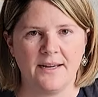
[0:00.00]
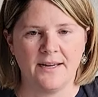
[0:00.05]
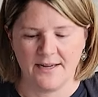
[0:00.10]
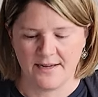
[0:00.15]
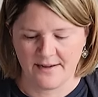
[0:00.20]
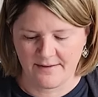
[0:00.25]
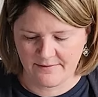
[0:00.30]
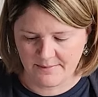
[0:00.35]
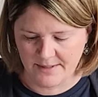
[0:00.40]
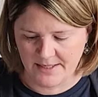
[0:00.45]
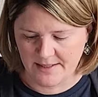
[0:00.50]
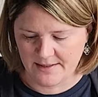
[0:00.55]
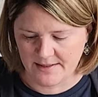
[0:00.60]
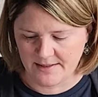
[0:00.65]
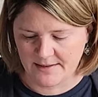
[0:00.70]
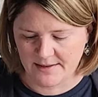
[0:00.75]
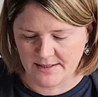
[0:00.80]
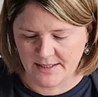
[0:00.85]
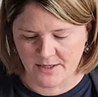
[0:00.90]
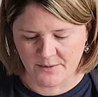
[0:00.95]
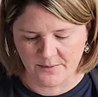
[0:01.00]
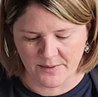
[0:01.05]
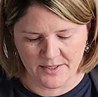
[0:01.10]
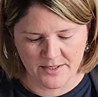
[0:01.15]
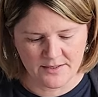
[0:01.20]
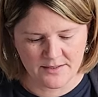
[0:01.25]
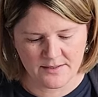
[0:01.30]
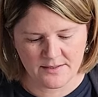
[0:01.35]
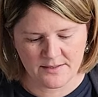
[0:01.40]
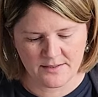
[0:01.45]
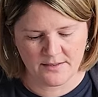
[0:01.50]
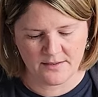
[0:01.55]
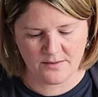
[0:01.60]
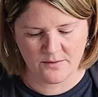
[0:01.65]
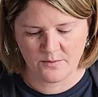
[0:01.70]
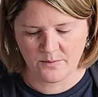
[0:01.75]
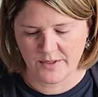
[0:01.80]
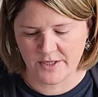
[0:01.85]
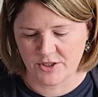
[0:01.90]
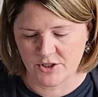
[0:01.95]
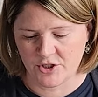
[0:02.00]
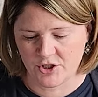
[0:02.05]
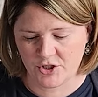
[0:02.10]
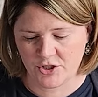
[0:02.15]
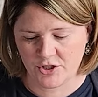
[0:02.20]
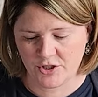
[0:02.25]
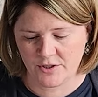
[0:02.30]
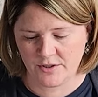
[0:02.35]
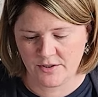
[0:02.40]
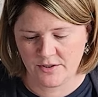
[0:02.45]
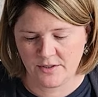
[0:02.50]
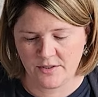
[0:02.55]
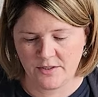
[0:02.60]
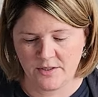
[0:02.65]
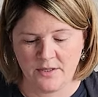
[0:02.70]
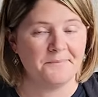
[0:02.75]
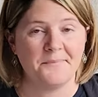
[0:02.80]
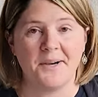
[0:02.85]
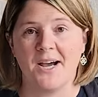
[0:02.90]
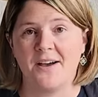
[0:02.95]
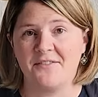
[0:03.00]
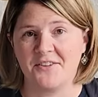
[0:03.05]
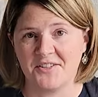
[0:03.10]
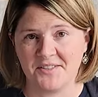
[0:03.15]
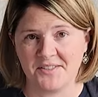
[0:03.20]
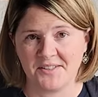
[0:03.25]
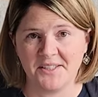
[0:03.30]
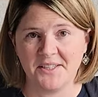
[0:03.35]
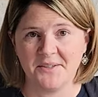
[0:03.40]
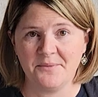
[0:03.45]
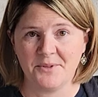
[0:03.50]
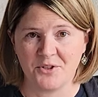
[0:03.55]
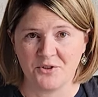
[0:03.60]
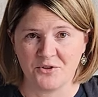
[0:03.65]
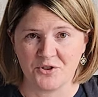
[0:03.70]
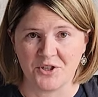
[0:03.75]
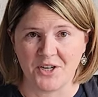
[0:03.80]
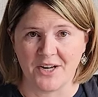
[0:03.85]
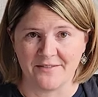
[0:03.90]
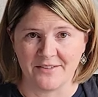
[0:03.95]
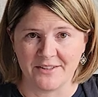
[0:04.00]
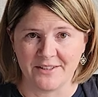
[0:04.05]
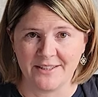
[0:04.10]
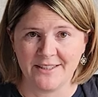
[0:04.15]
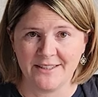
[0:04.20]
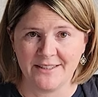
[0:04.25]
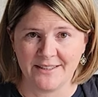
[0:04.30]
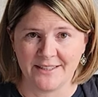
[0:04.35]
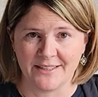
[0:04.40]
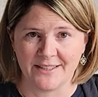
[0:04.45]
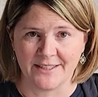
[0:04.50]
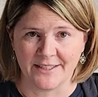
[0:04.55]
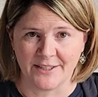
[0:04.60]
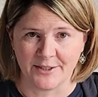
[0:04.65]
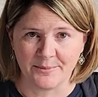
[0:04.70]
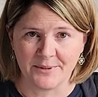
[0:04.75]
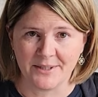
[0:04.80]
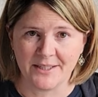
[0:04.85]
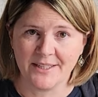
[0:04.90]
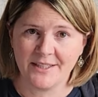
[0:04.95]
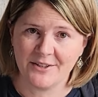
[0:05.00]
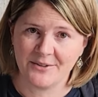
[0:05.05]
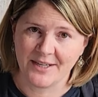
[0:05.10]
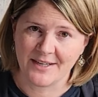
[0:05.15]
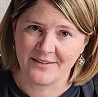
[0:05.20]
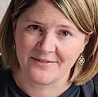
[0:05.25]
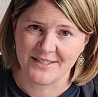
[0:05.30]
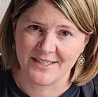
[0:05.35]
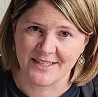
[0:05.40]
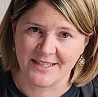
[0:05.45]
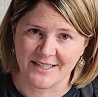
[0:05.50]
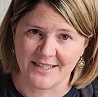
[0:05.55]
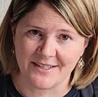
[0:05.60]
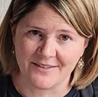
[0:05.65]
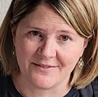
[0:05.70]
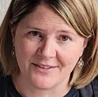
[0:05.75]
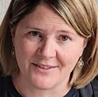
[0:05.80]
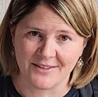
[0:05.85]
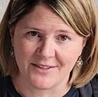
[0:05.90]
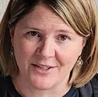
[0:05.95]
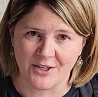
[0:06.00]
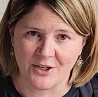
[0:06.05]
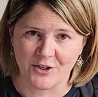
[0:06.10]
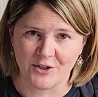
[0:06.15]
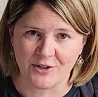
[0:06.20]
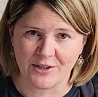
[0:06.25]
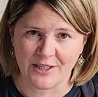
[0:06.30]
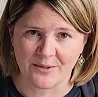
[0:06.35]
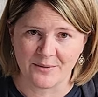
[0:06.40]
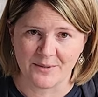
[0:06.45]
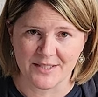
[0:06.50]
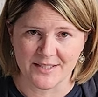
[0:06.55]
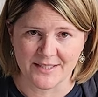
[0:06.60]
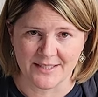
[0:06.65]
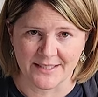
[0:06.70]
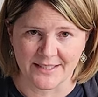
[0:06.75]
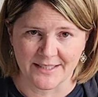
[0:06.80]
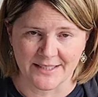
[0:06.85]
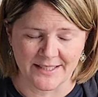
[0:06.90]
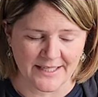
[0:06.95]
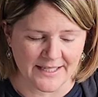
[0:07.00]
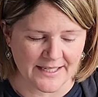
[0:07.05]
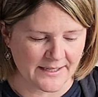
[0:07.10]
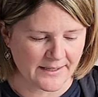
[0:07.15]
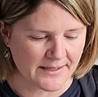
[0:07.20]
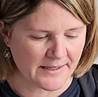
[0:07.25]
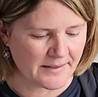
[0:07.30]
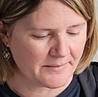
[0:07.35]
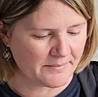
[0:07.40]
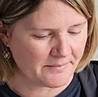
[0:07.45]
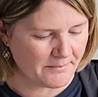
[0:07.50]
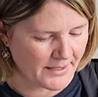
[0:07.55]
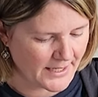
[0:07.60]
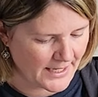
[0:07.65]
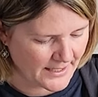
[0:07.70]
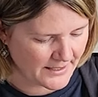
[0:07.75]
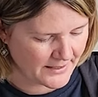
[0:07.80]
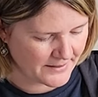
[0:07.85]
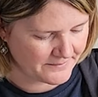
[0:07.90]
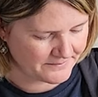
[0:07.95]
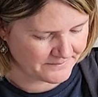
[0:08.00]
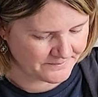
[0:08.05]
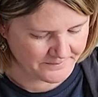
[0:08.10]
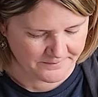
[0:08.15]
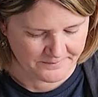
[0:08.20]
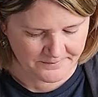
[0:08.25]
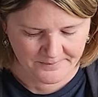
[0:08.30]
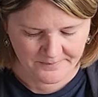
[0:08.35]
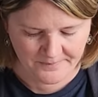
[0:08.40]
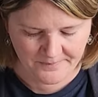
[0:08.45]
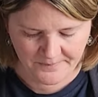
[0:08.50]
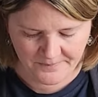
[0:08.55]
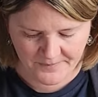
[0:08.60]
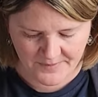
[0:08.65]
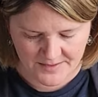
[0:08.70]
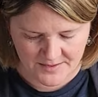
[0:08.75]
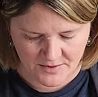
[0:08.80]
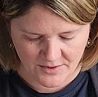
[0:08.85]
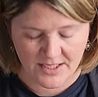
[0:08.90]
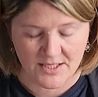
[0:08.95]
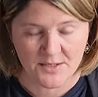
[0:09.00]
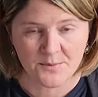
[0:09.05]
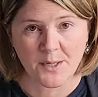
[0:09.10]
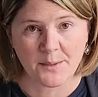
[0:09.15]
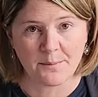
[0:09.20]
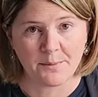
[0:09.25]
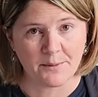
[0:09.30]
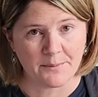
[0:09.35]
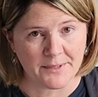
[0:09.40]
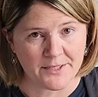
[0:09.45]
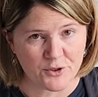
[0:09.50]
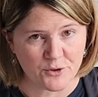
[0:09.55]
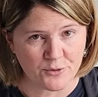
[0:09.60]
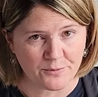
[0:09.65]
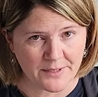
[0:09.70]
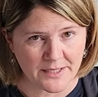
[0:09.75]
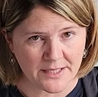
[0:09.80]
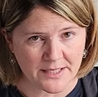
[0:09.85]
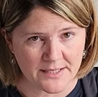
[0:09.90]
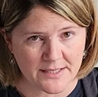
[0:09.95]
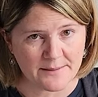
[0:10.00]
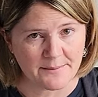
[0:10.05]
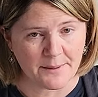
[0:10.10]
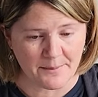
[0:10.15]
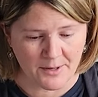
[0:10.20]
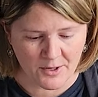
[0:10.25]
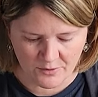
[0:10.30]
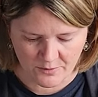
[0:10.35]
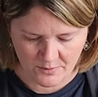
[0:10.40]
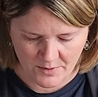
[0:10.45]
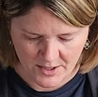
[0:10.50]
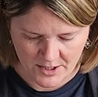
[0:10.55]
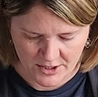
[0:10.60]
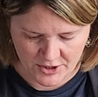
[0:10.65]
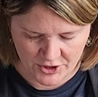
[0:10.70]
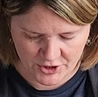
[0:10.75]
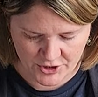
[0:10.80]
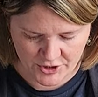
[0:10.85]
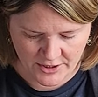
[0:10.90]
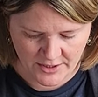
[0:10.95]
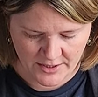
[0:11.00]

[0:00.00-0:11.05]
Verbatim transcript: have my liquids, which obviously when you're traveling on an airplane, you have to have all your liquids in a bag. So that's where I put my toothpaste, my mouthwash,